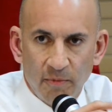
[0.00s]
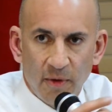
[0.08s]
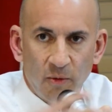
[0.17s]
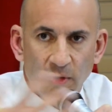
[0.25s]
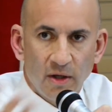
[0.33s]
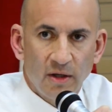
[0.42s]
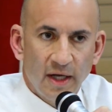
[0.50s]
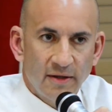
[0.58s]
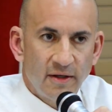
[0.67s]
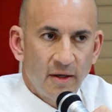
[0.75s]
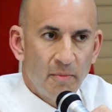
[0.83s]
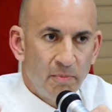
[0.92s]
but we're
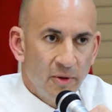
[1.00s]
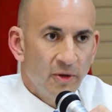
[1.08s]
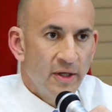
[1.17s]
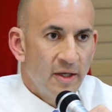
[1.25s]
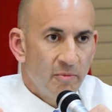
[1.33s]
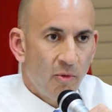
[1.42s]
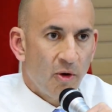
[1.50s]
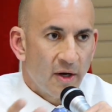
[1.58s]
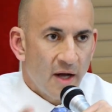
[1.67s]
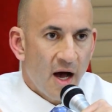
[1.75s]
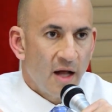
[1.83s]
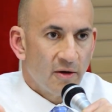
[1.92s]
collecting $1 billion more
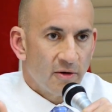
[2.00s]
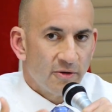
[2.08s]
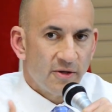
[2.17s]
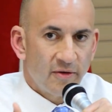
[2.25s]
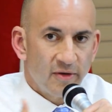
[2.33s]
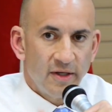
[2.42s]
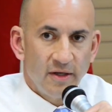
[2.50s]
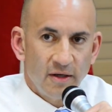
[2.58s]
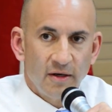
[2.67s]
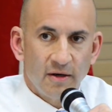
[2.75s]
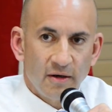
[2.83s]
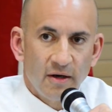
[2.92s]
every year